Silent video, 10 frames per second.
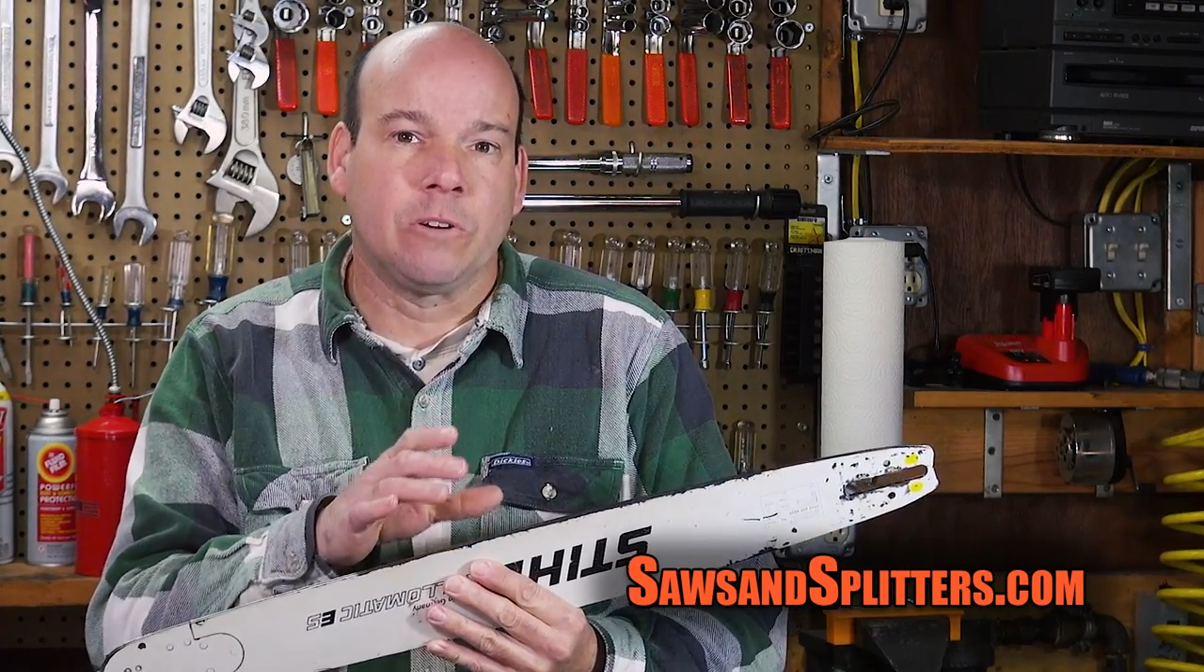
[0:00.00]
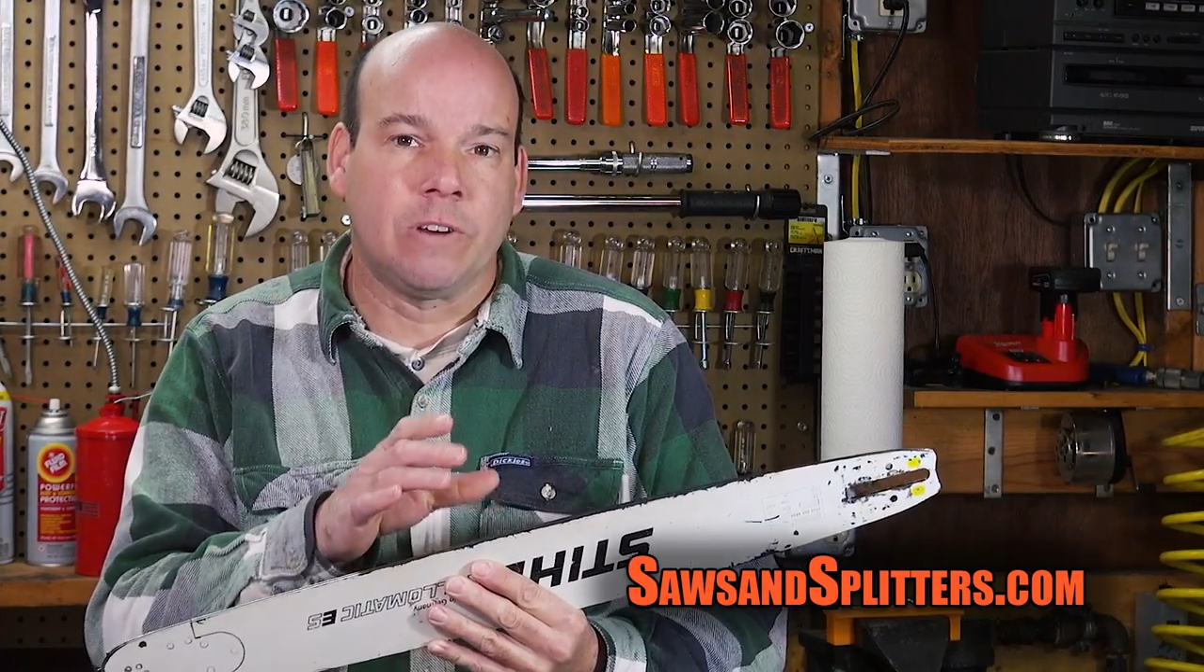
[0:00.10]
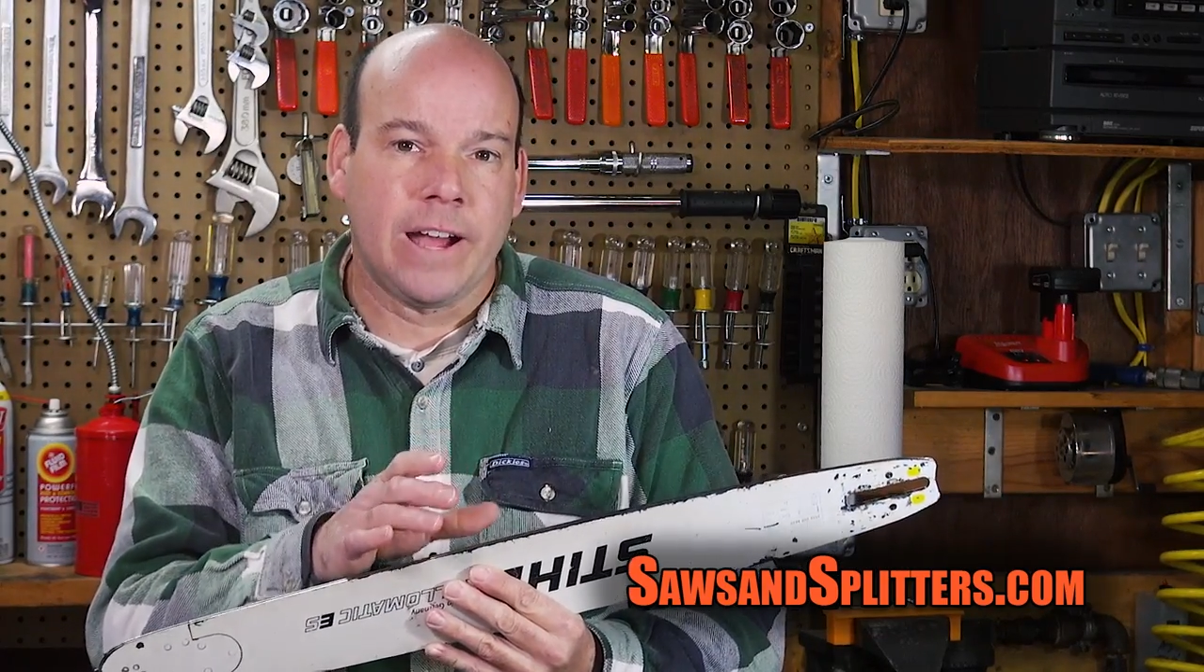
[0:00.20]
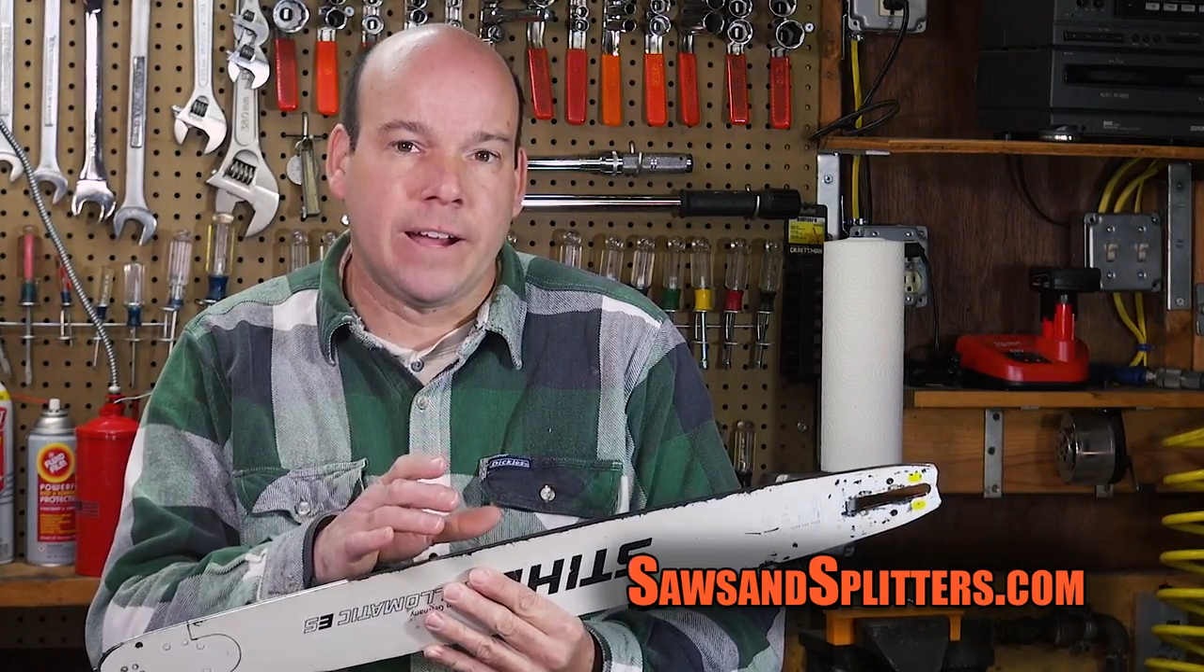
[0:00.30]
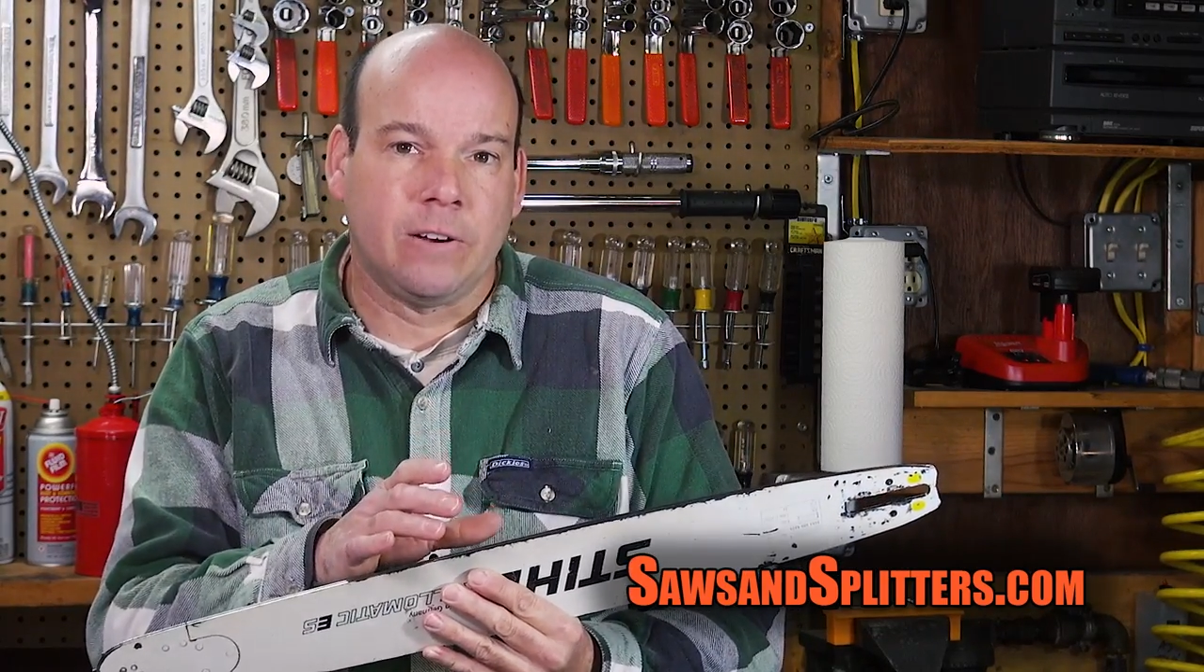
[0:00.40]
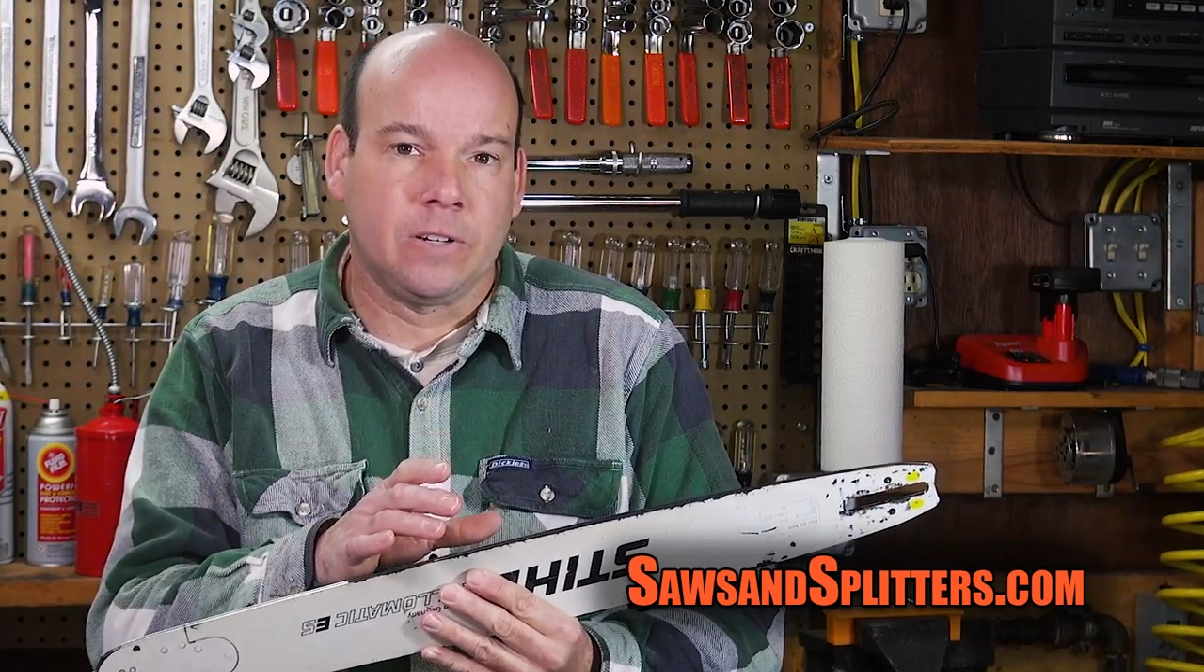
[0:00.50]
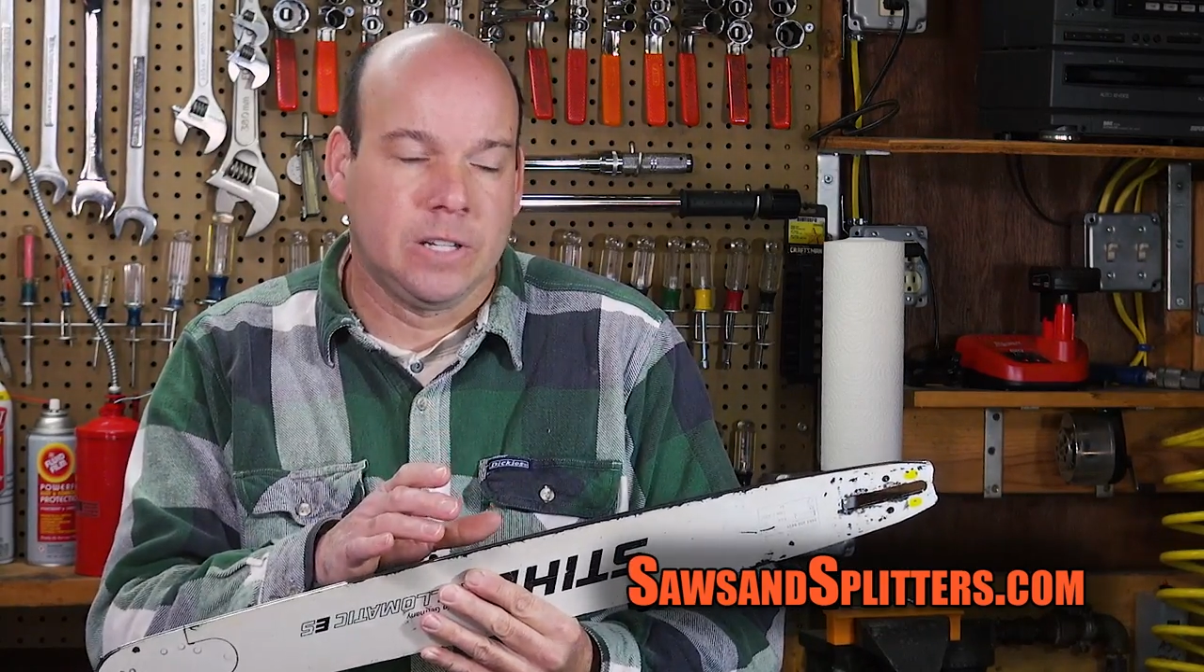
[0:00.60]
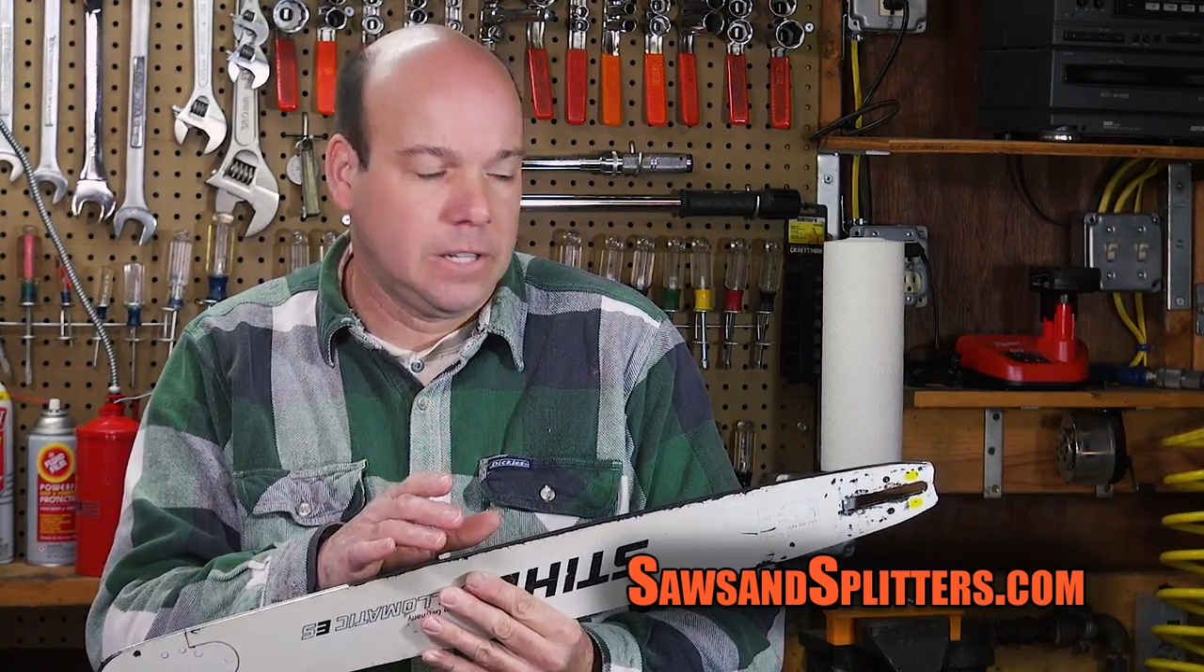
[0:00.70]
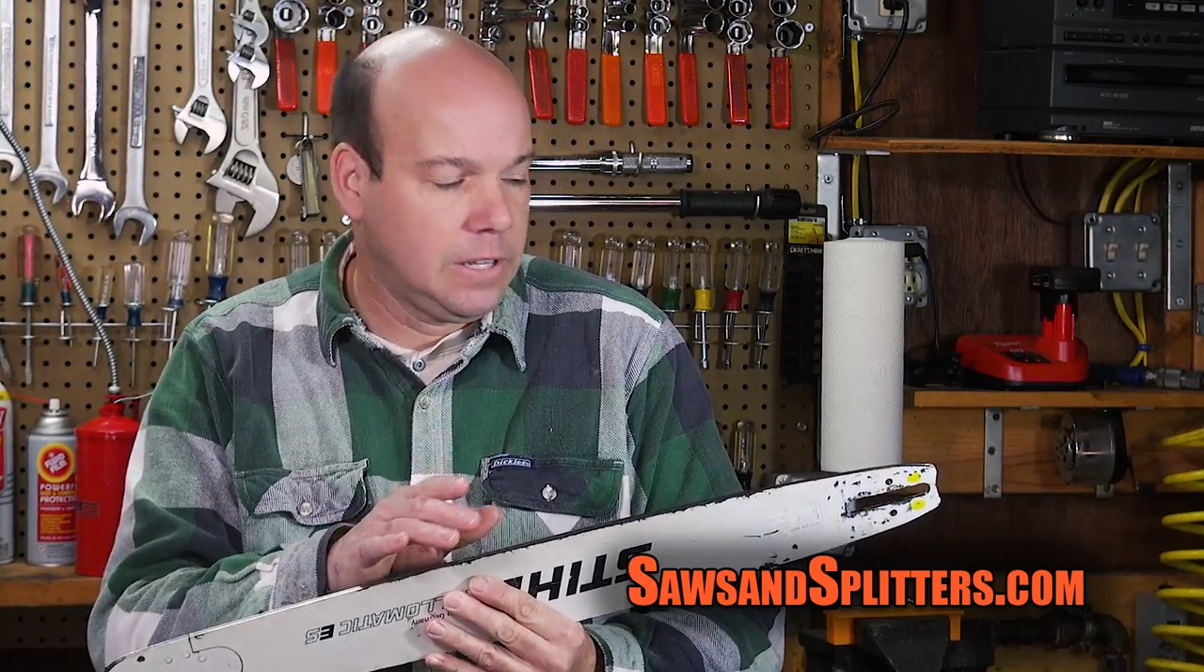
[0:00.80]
around.